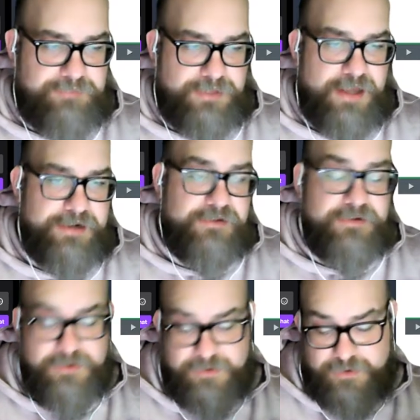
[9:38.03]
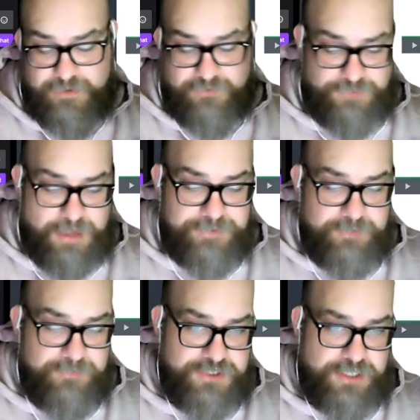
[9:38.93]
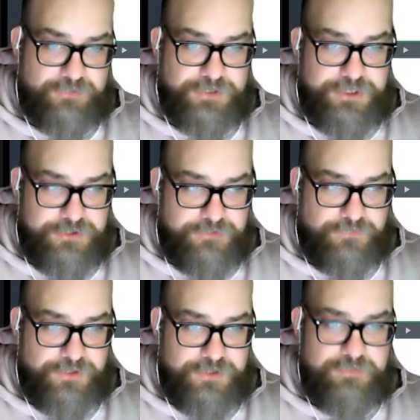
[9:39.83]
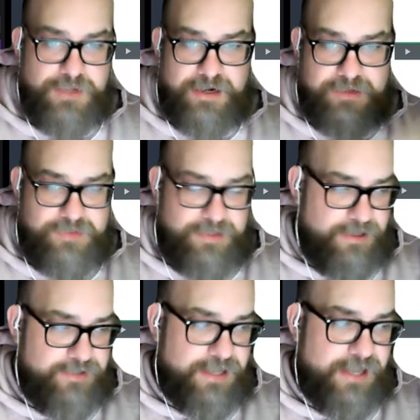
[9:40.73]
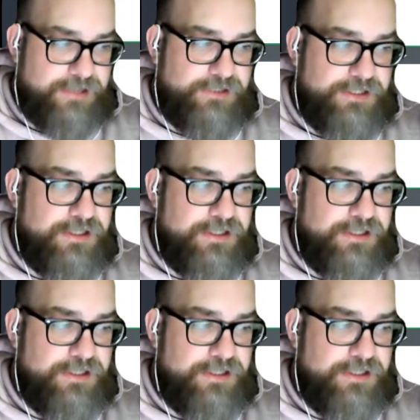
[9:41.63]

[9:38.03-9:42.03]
blind and the flop seems generally good for you, not exactly,